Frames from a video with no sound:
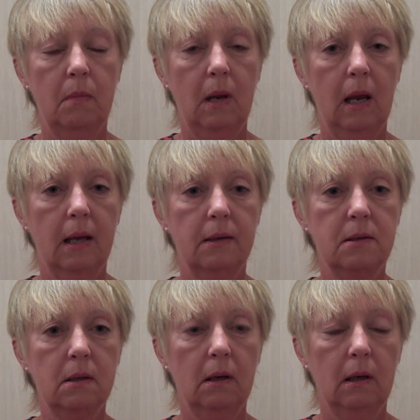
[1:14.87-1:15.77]

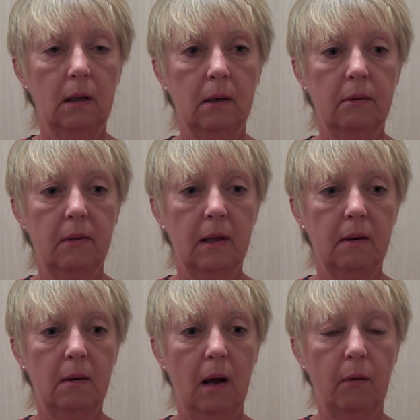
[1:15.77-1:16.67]
and uh,
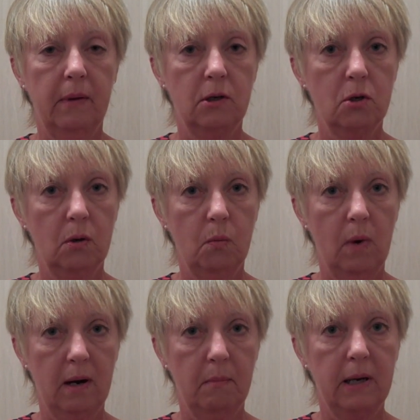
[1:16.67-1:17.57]
then how they took
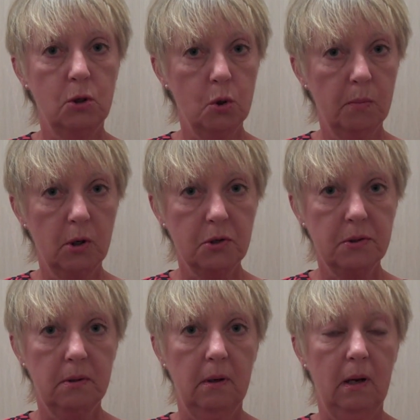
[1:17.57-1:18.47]
one of my tumors